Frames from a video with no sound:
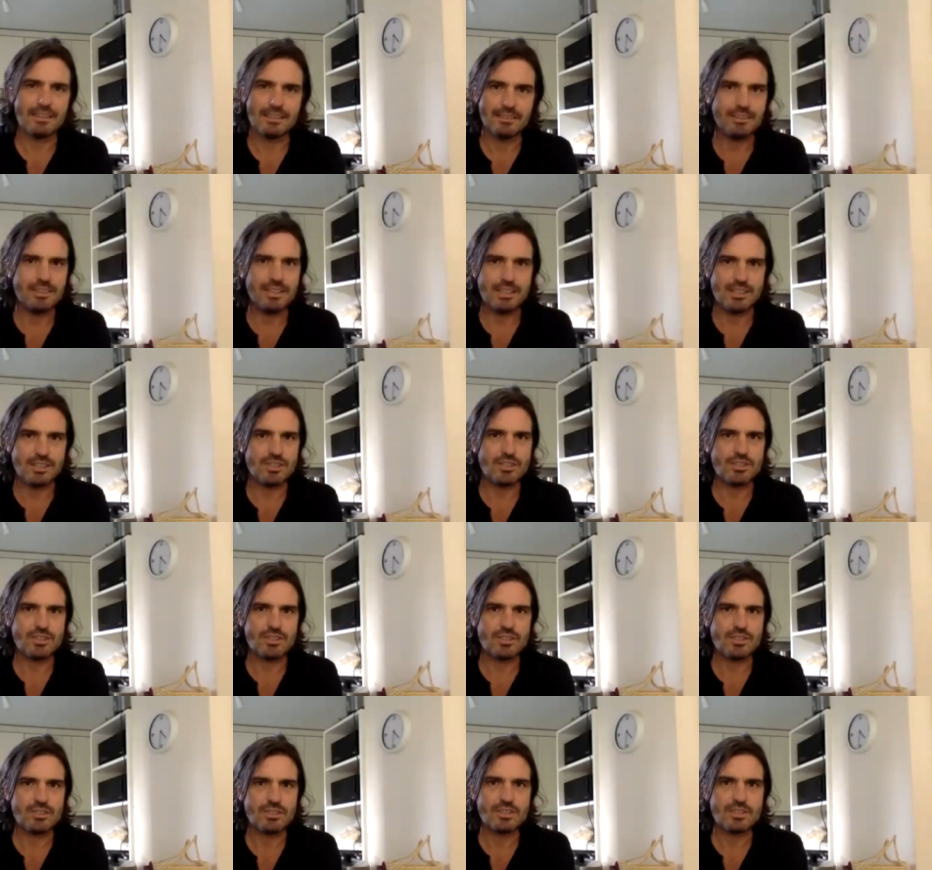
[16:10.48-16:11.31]

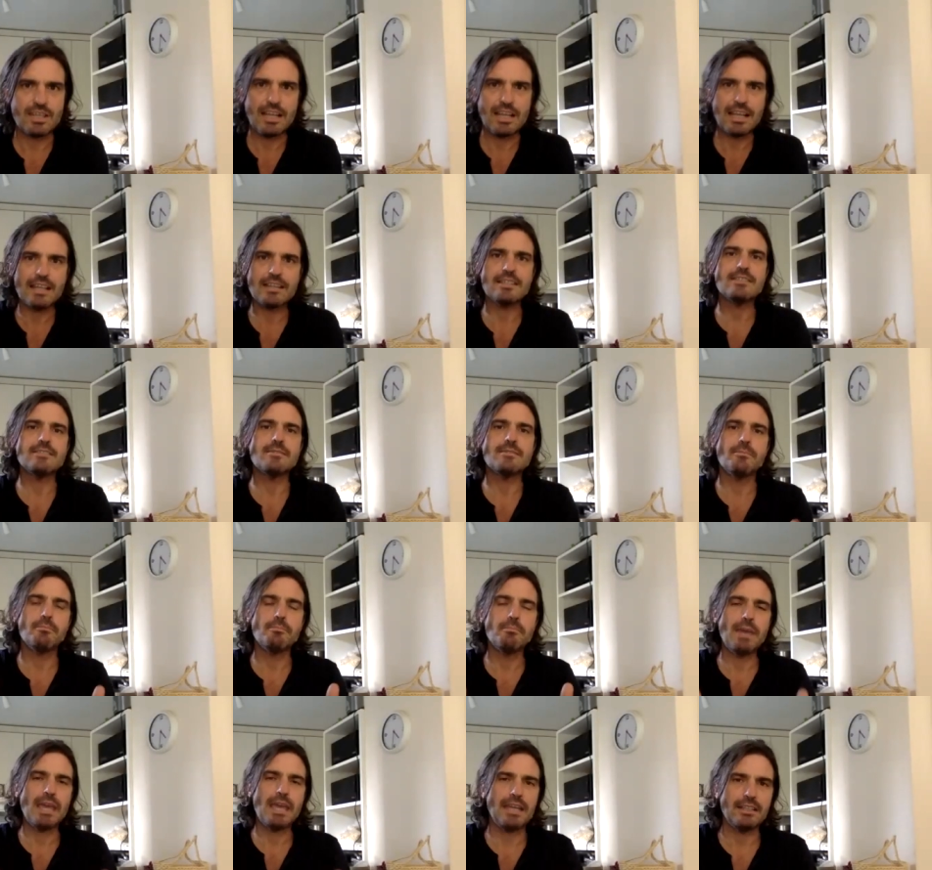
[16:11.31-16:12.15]
dish. Salad is
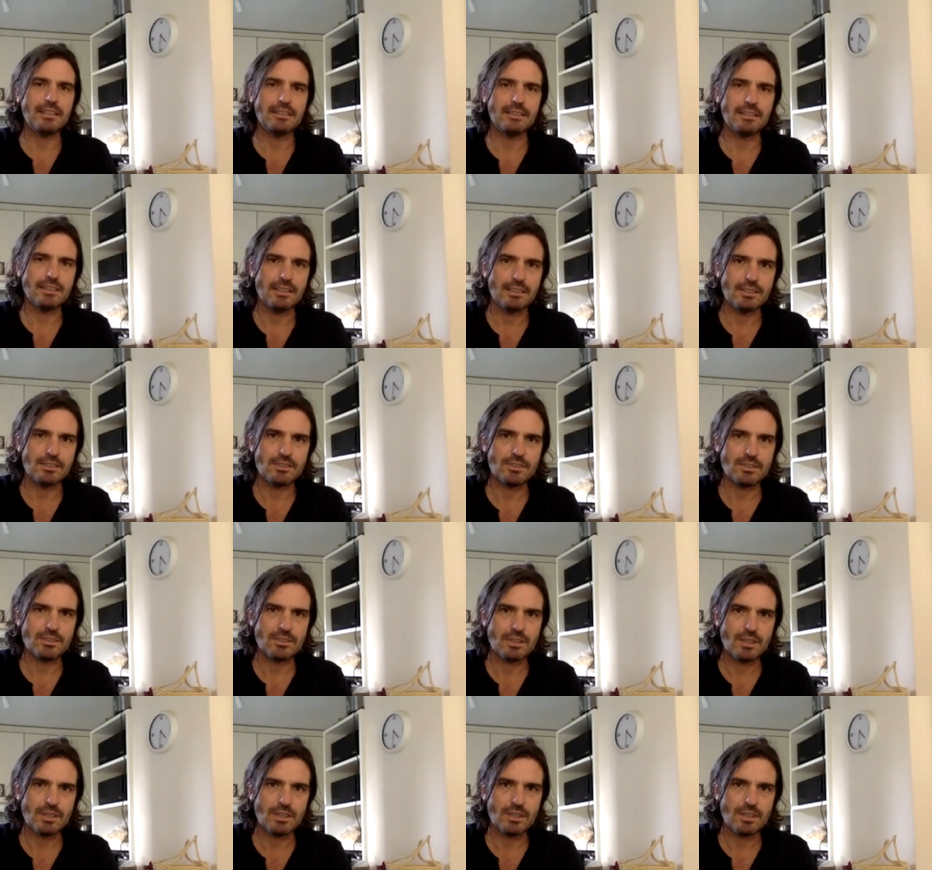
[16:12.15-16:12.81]
main dish.